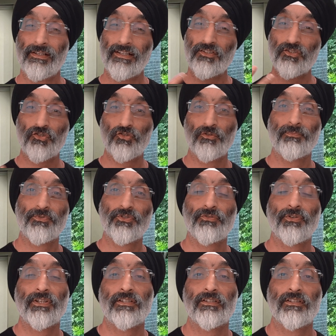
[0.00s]
let's jump
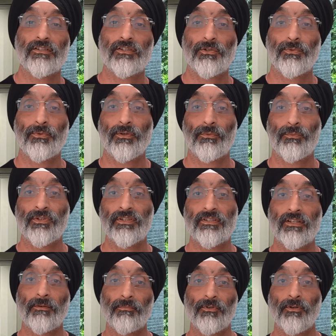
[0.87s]
straight into it
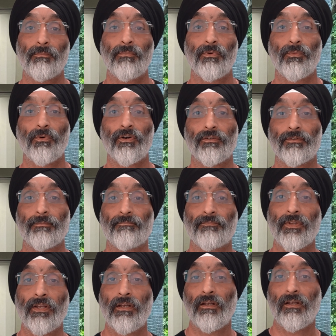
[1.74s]
with tip number 1.
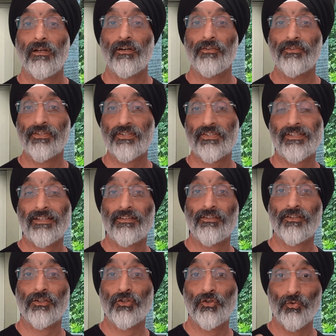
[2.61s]

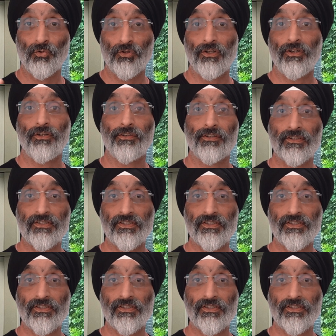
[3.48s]
Understanding your learning